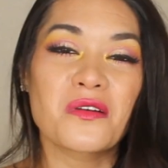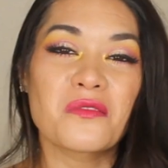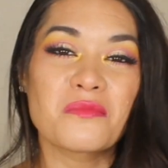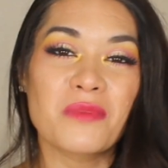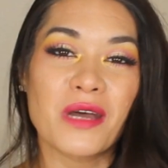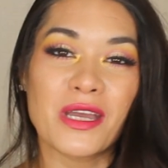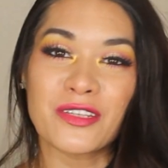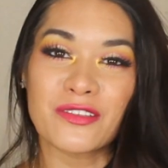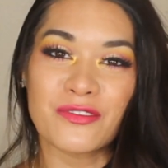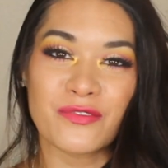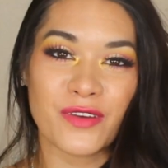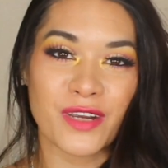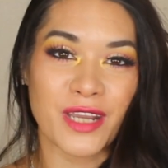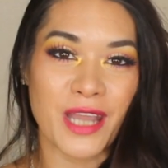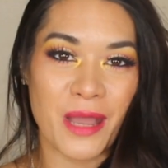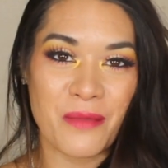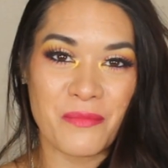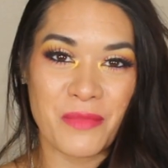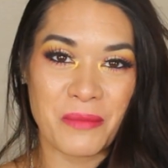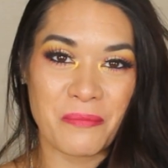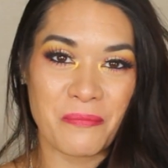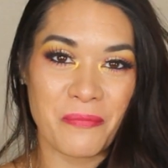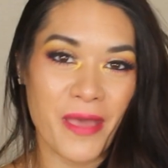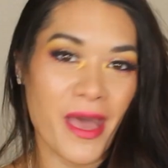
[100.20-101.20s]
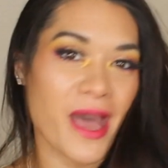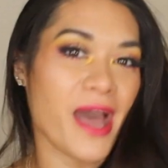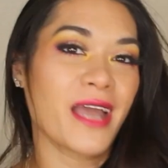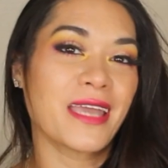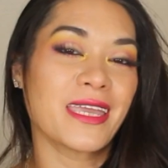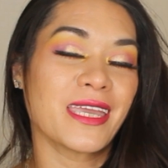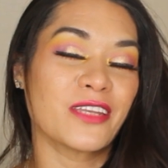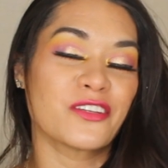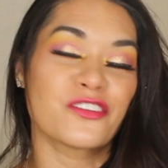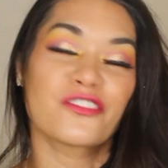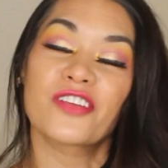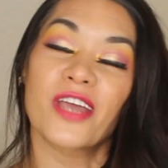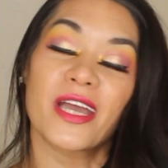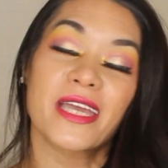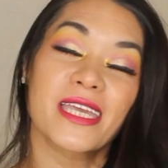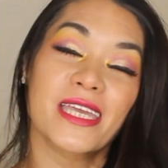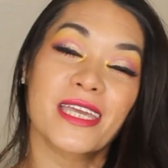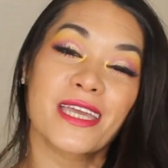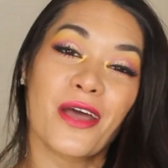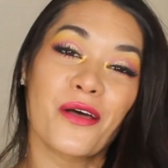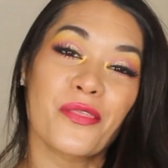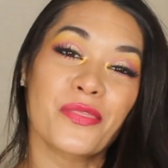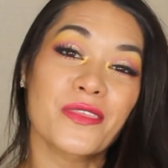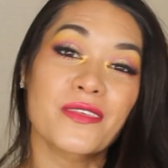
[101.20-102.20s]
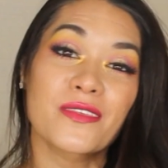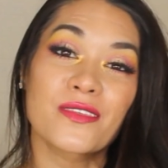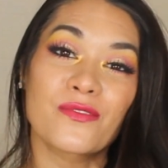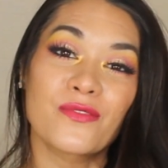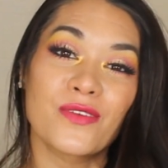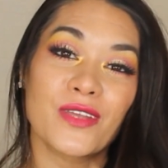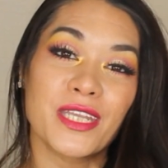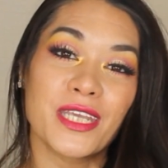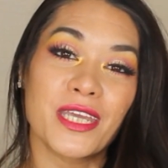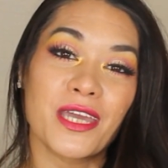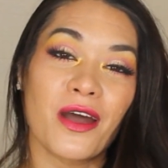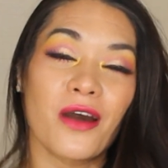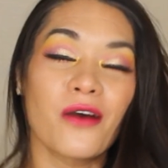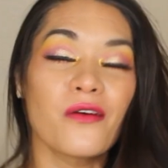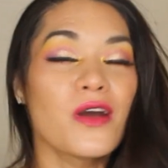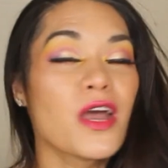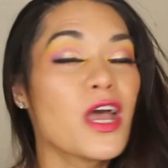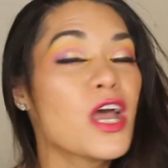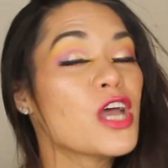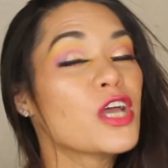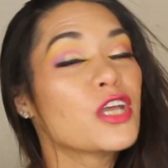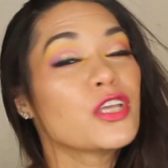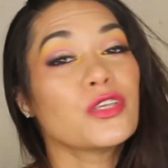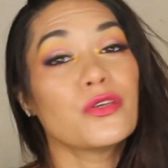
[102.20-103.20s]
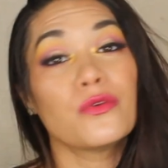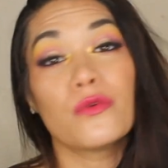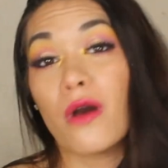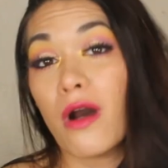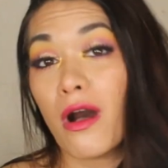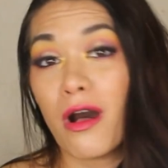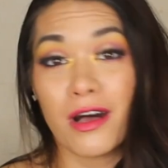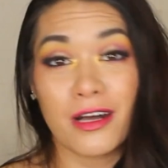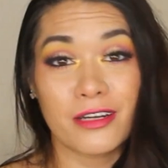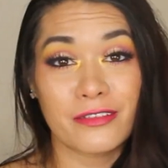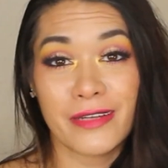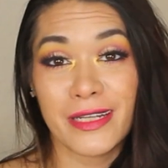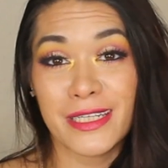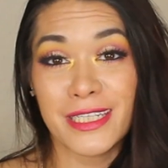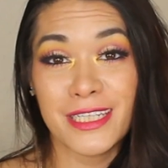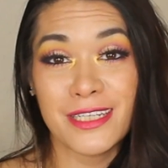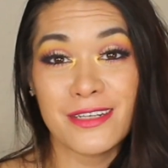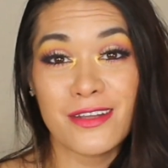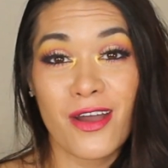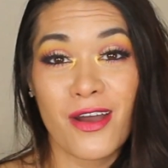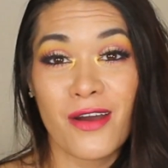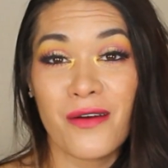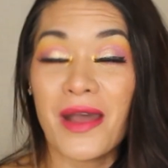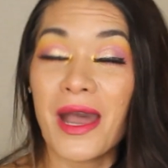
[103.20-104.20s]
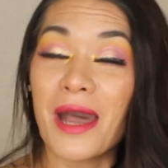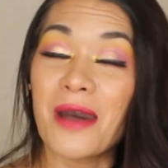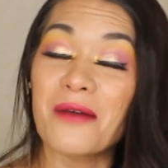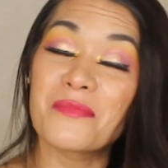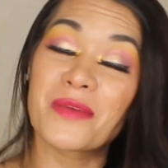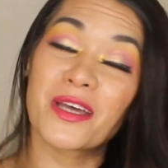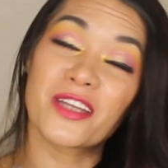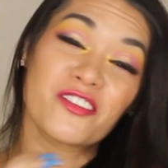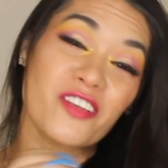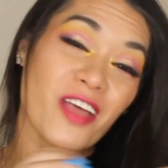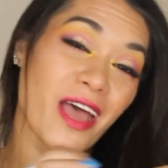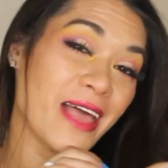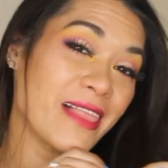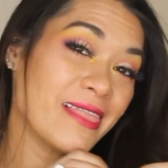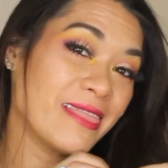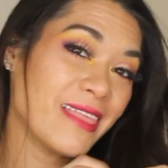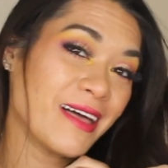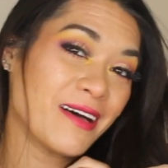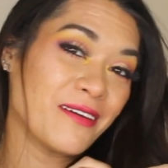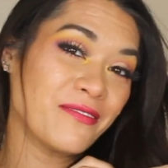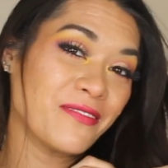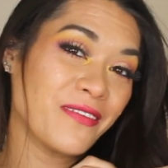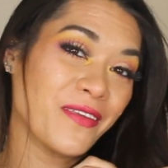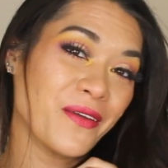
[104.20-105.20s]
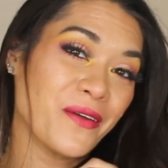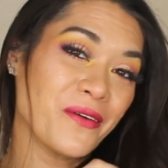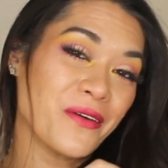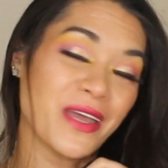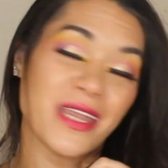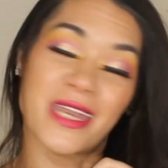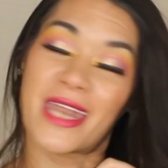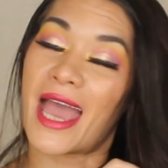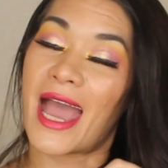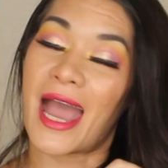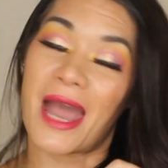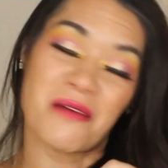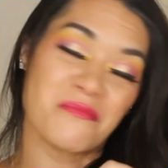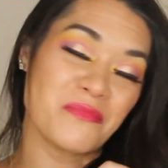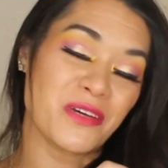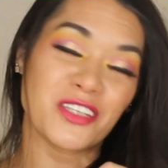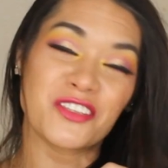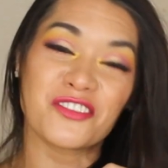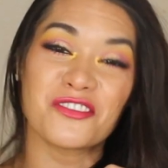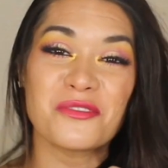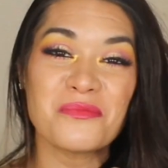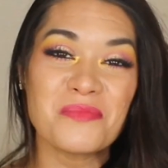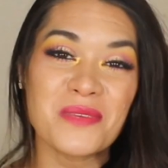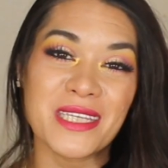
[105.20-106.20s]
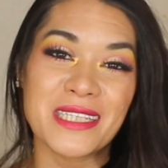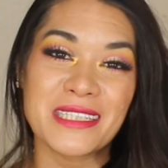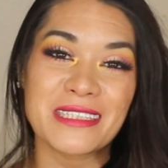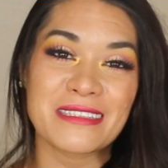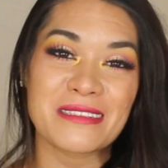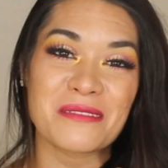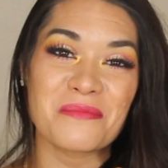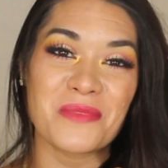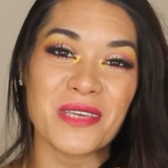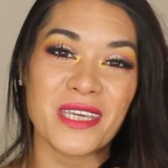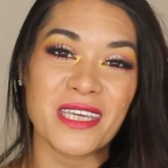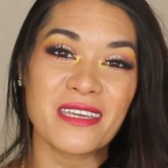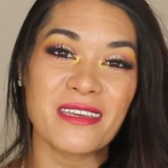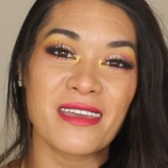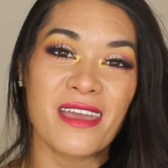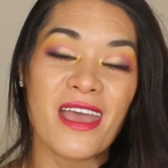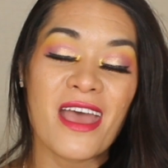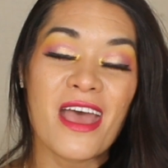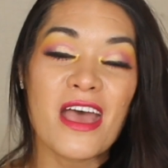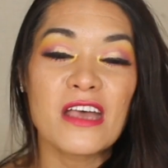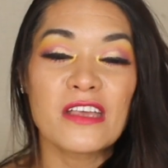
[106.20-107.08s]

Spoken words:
much for coming back and checking out this video. You already know how much I love you and how much you mean to me.